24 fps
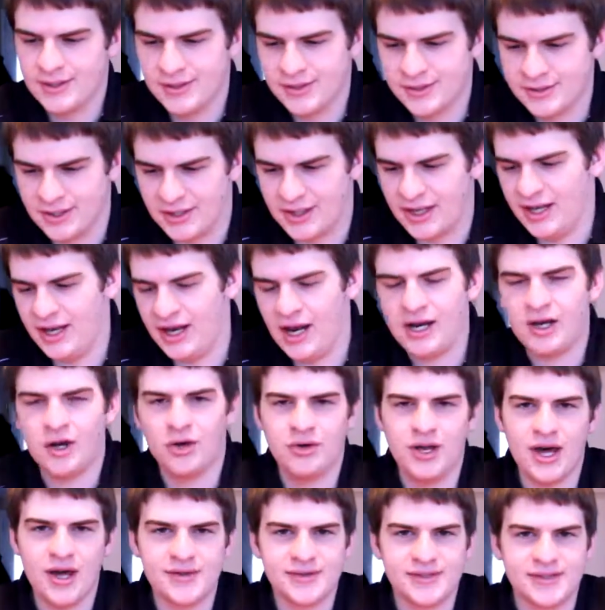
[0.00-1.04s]
So then I go
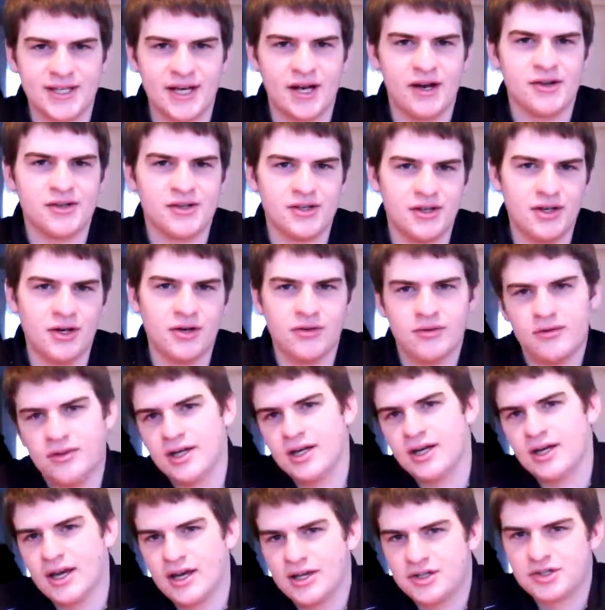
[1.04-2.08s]
downstairs, you know,
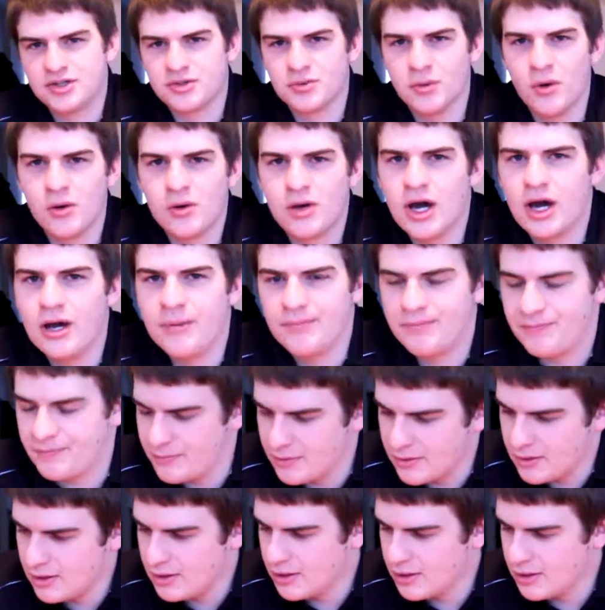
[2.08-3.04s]
like I just woke up,